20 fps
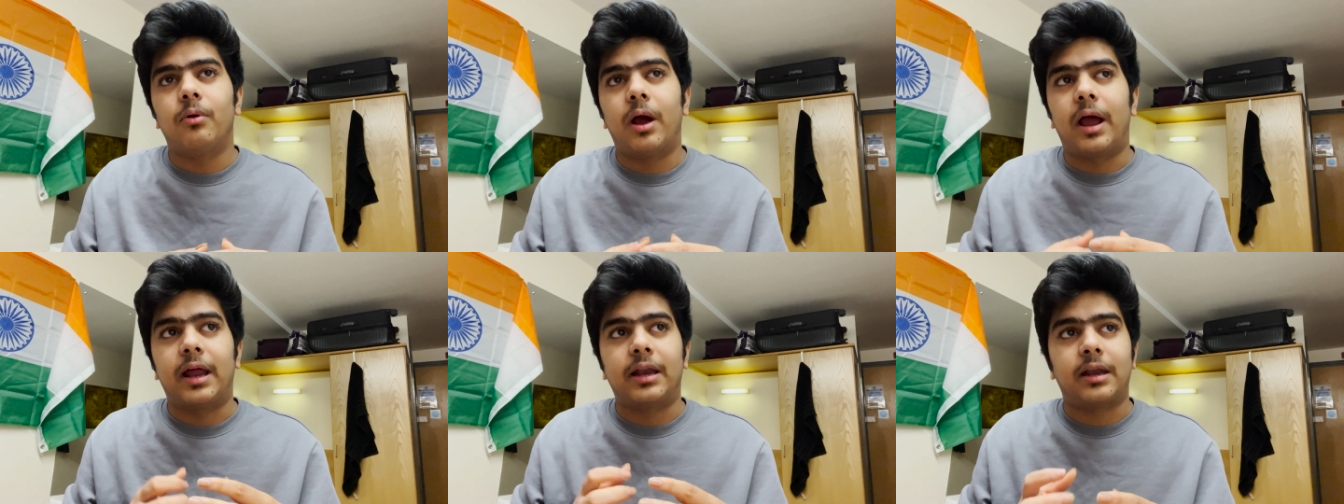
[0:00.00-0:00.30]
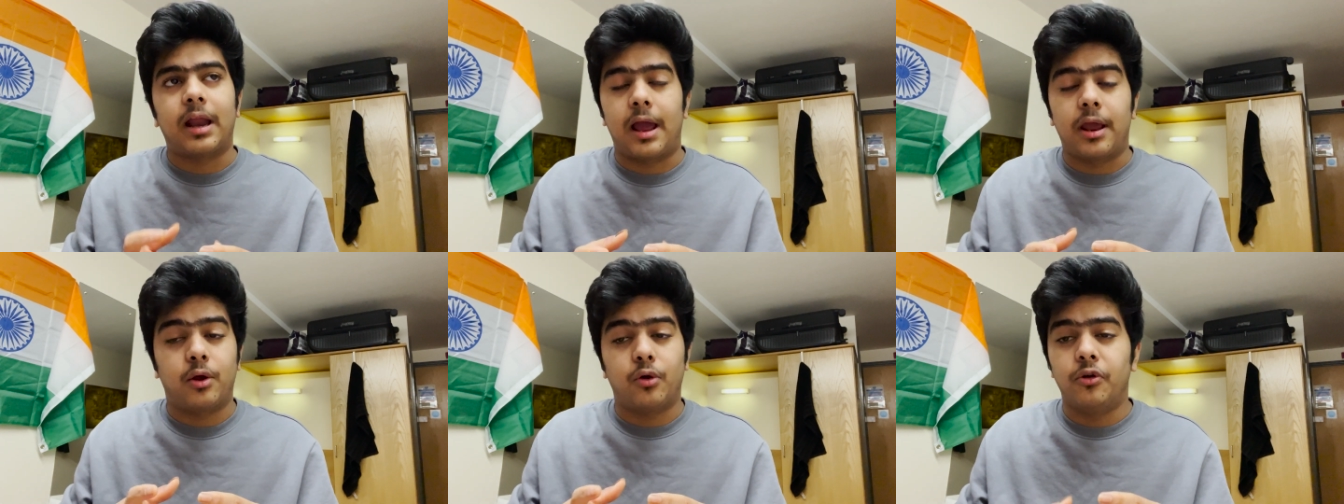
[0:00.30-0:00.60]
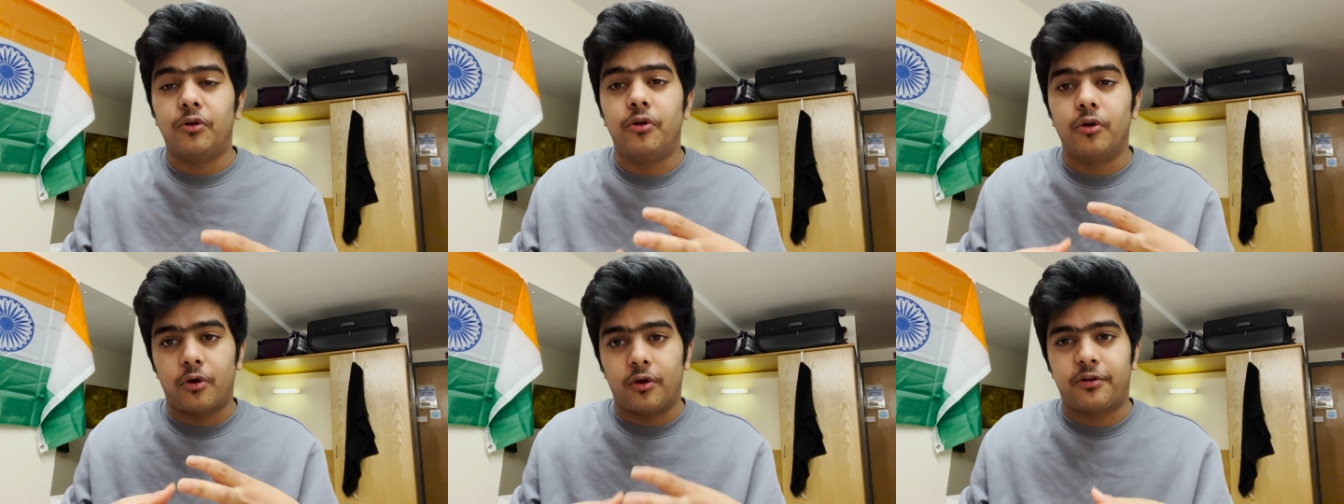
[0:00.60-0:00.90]
And I
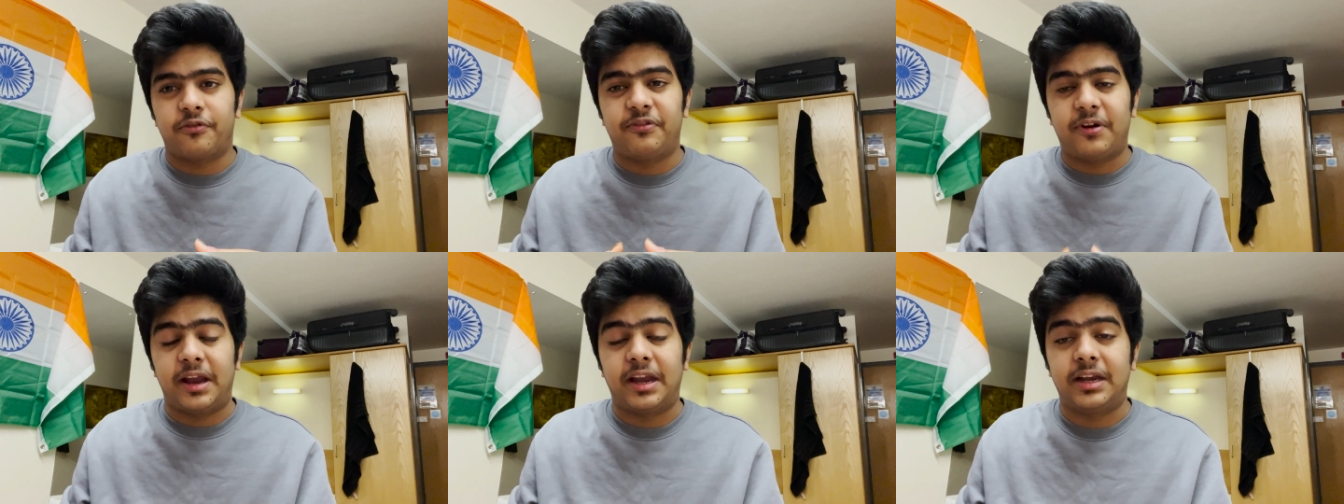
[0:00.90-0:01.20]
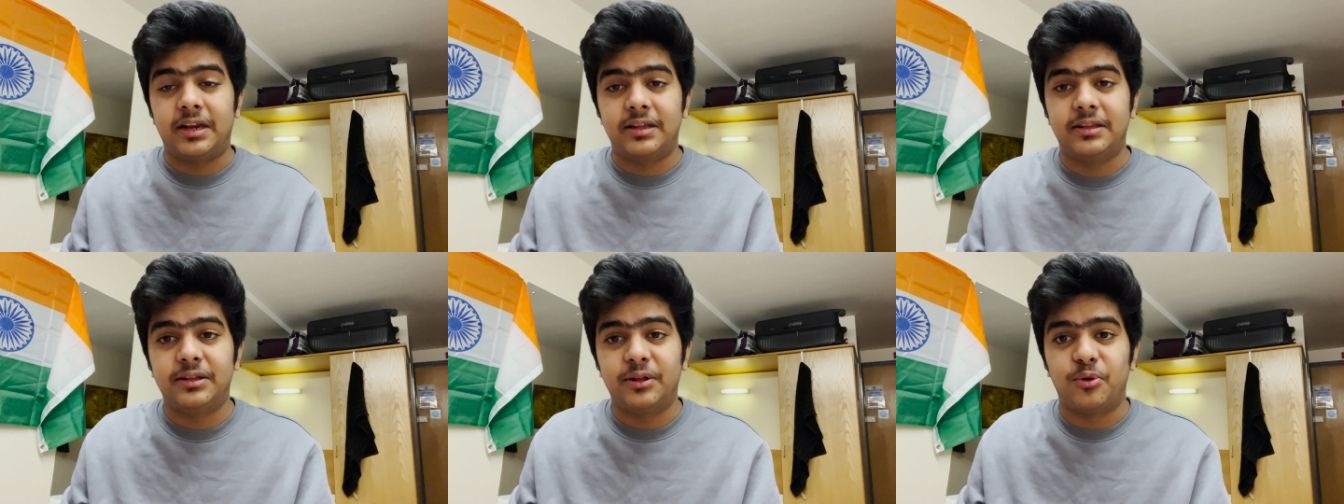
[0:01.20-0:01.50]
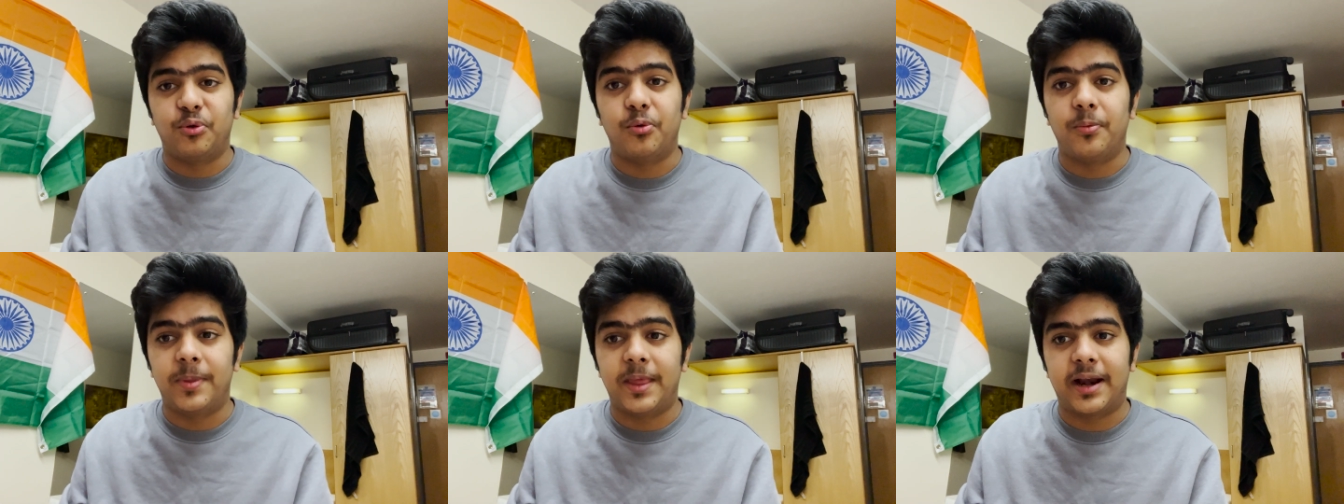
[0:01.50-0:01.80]
could not find the
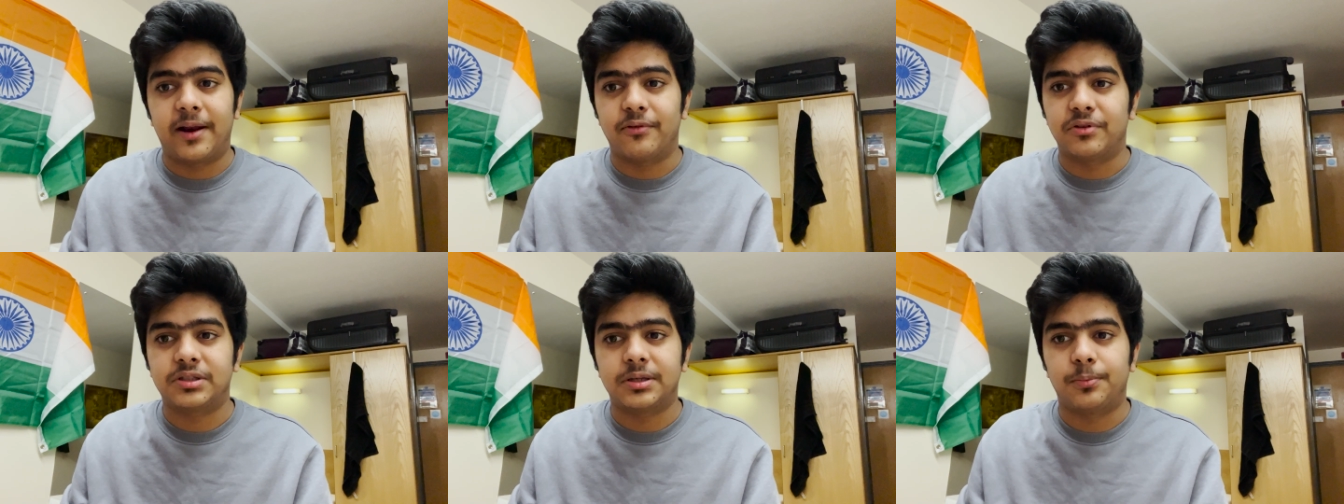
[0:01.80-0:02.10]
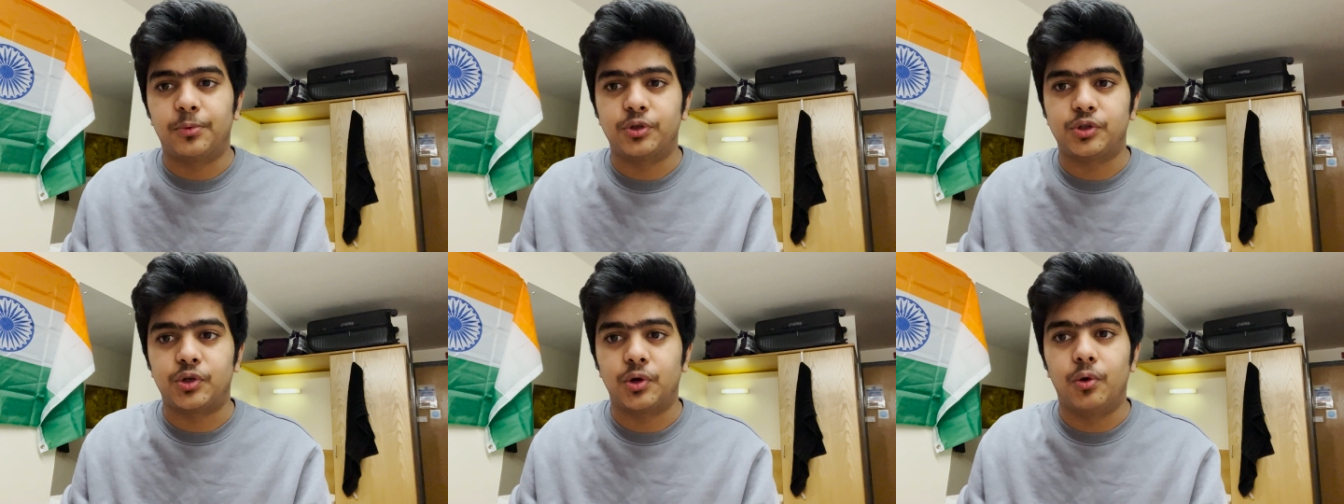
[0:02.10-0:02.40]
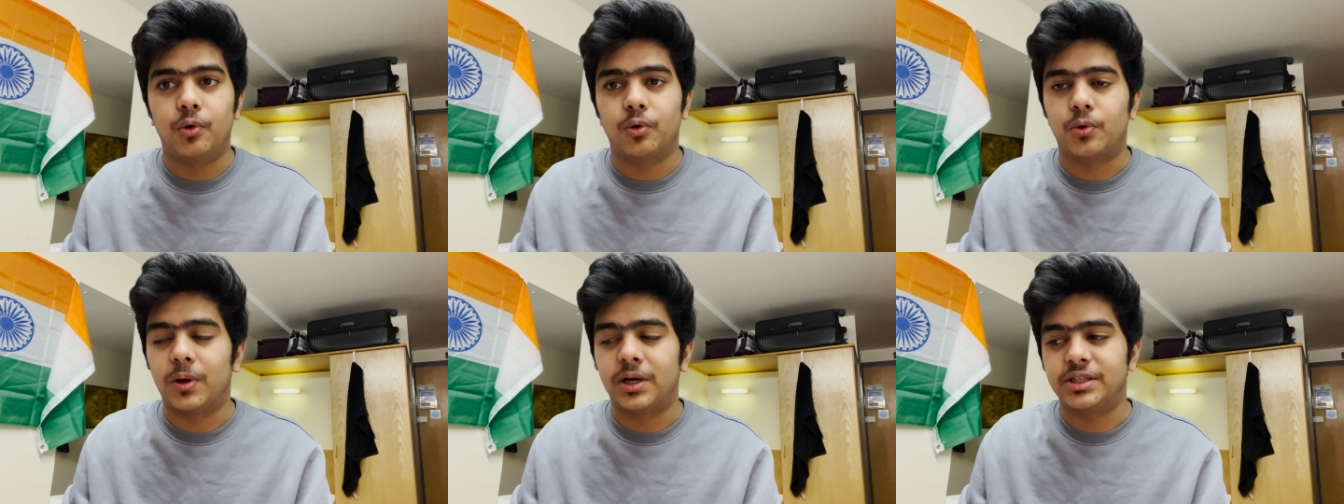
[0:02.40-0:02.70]
room that I was supposed to go to.